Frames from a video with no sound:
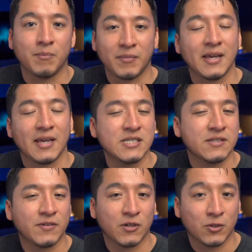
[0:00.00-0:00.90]
My A
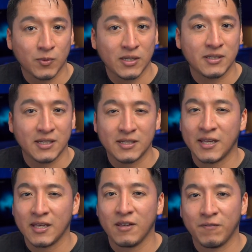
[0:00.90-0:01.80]
seven R three did
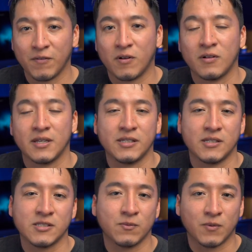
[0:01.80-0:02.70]
take a fall and
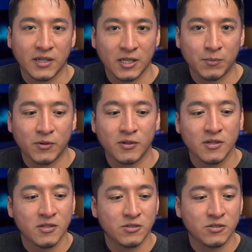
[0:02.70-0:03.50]
doesn't work anymore,